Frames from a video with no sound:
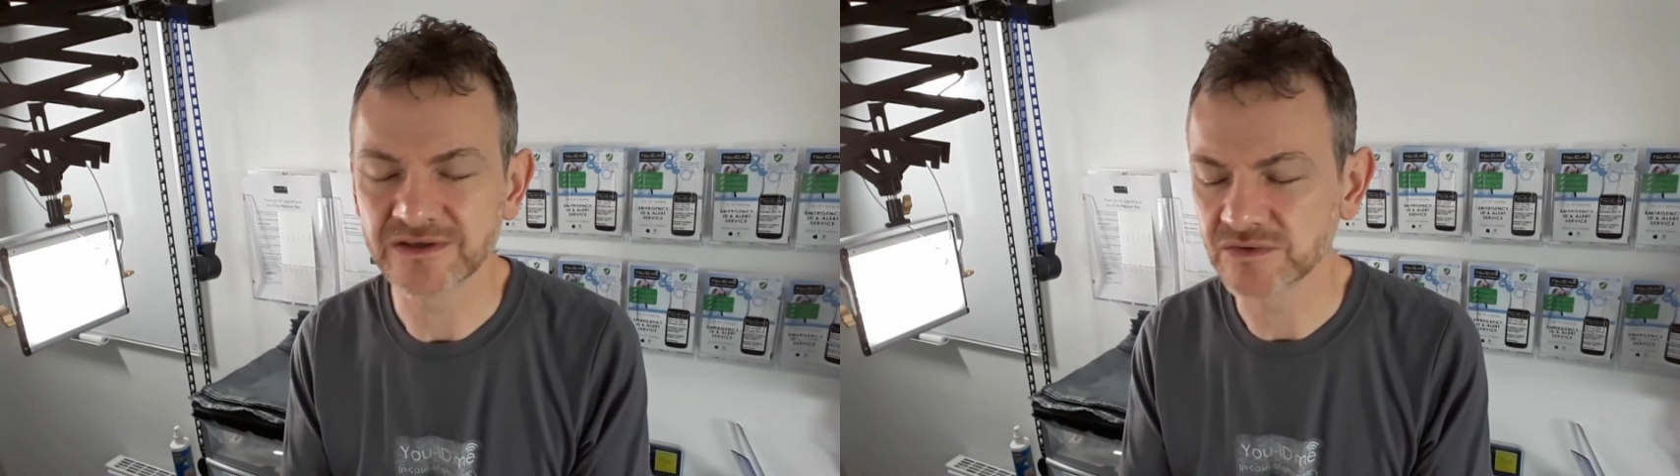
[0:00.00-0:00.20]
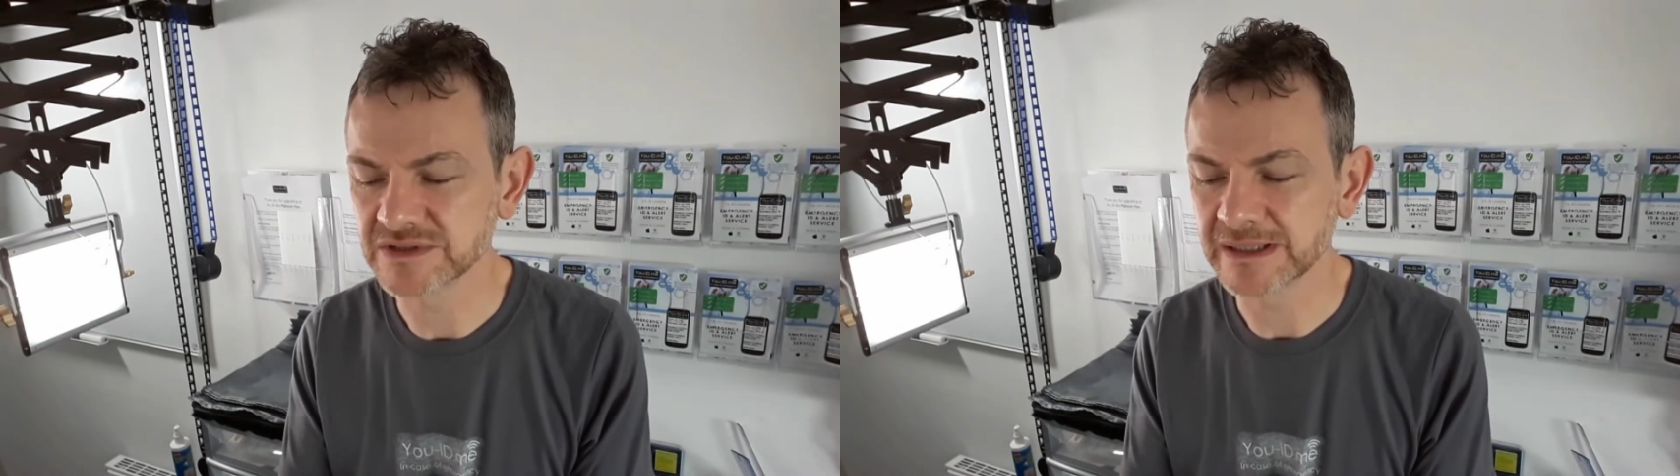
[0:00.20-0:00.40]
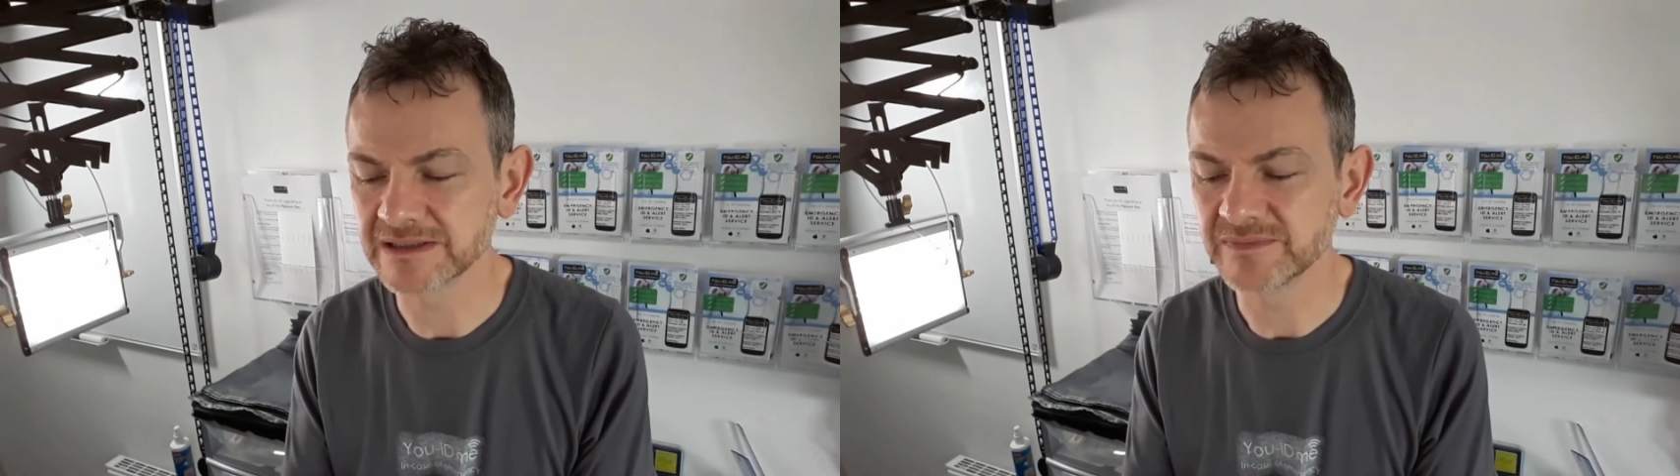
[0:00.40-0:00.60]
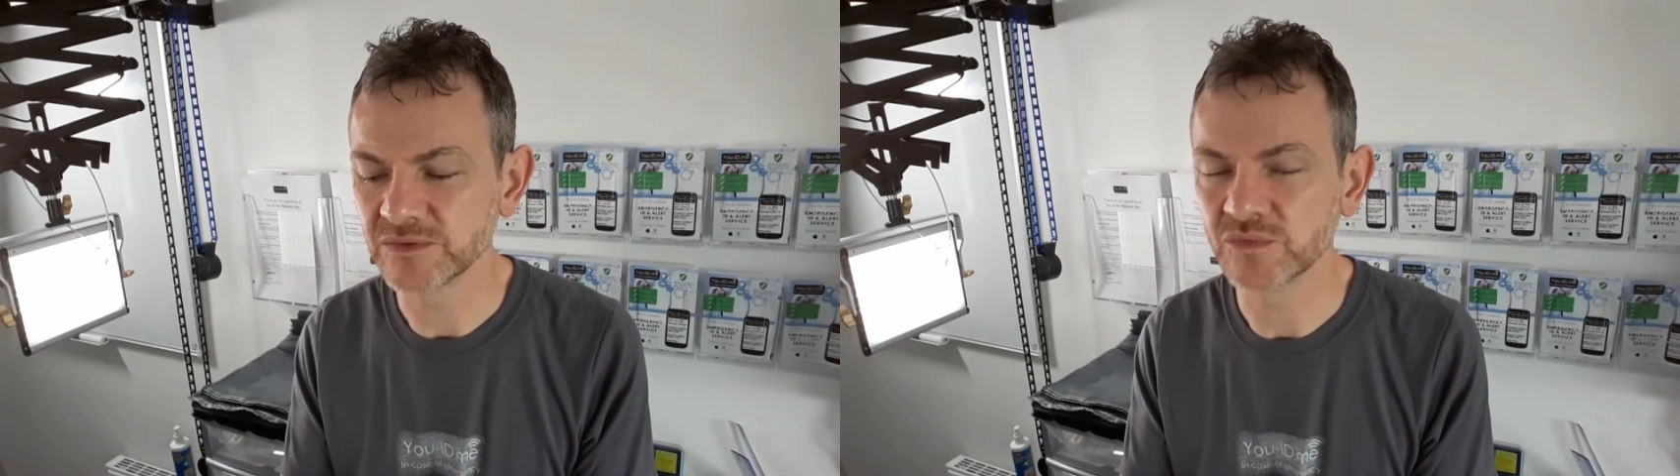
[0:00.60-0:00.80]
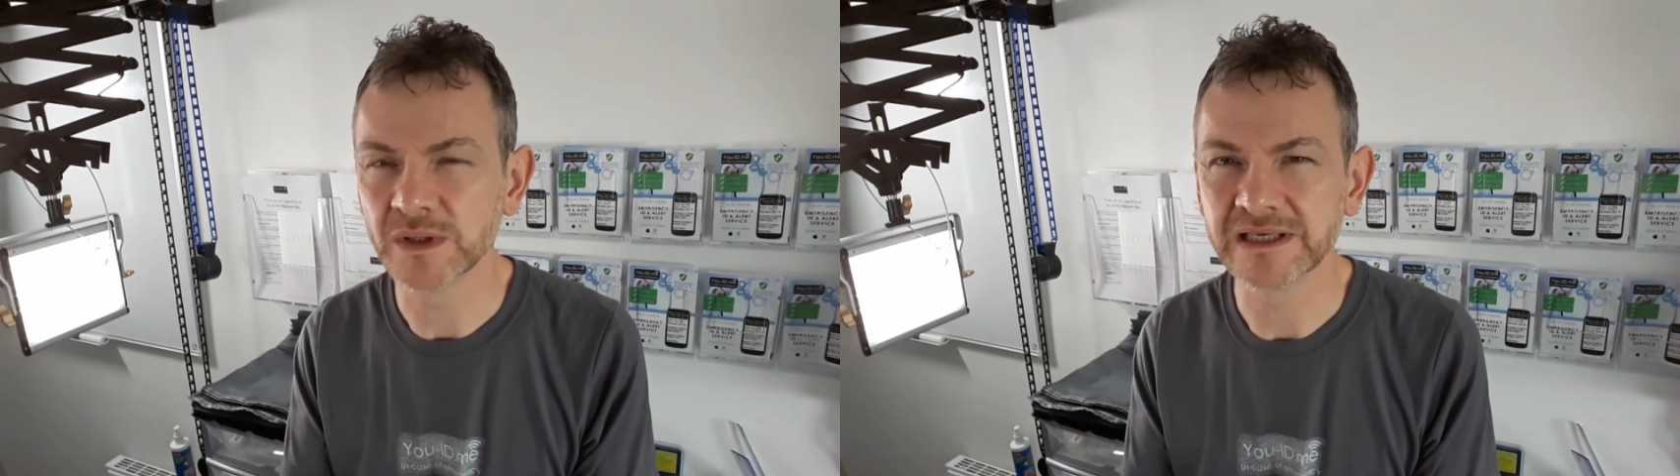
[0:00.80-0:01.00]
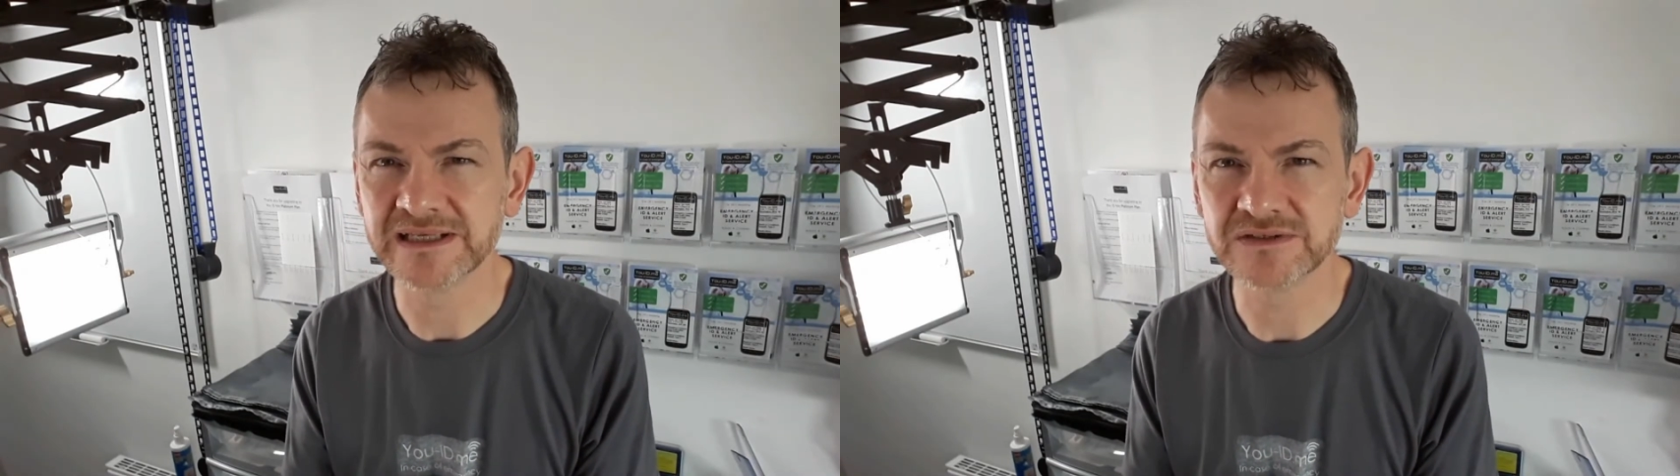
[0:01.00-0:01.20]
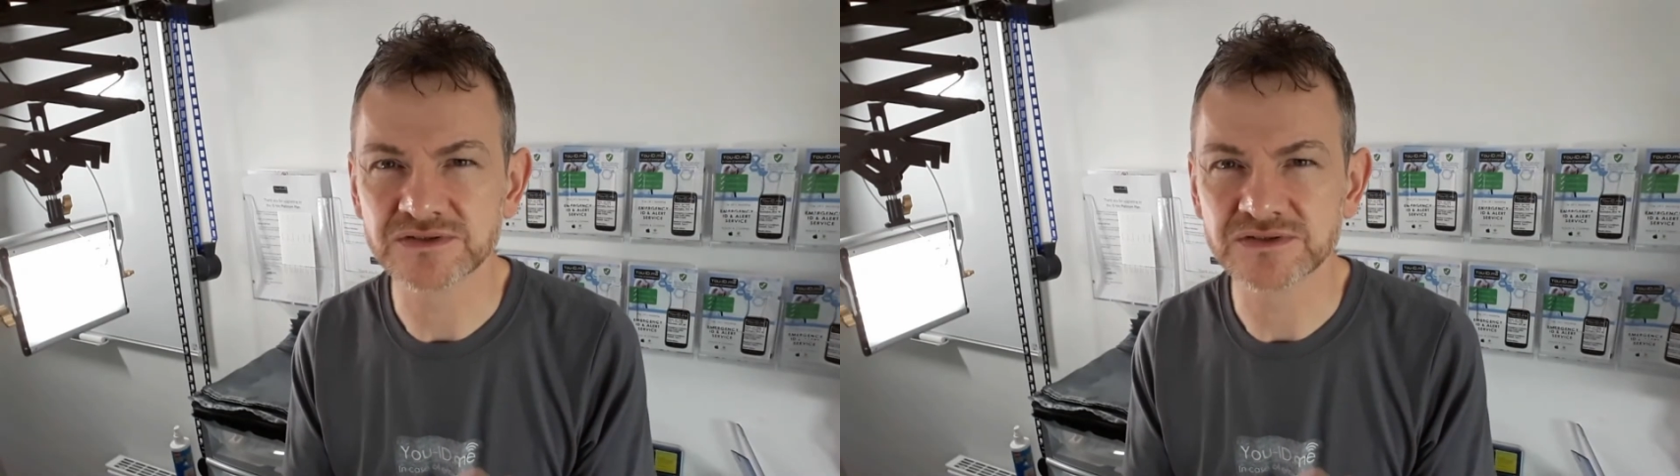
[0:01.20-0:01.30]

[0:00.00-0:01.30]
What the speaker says: goes a little bit woolly, and